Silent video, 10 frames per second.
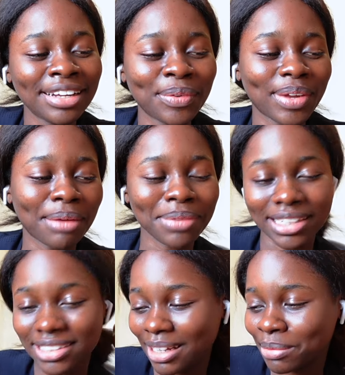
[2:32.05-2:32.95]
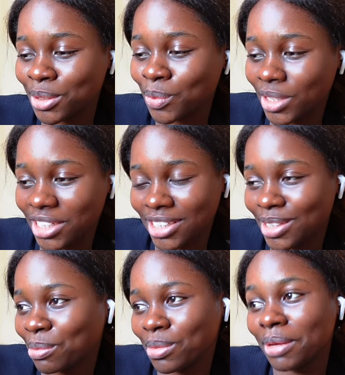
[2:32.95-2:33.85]
when I'm eating, I'm just watching
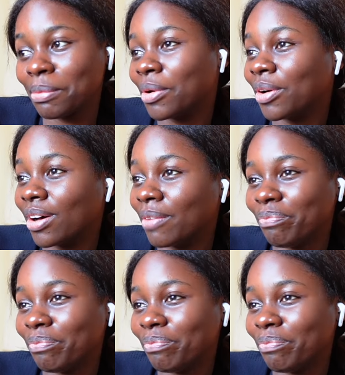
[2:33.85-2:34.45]
something, but